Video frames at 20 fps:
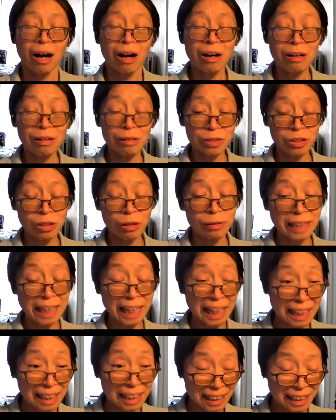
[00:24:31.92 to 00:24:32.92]
Oh, so
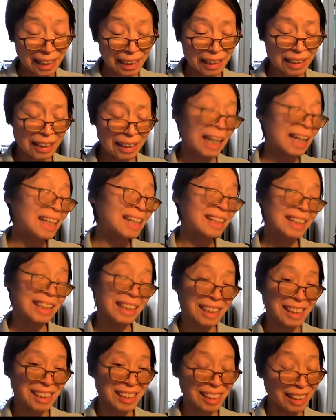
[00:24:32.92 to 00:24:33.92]

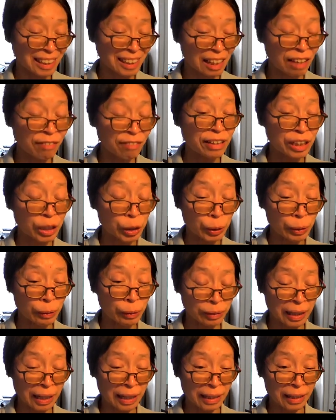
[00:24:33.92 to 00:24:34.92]
Natalie is the
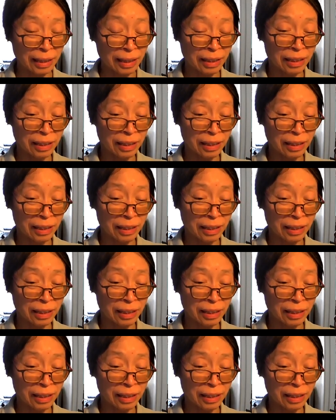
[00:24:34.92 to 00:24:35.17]
11-year-old then.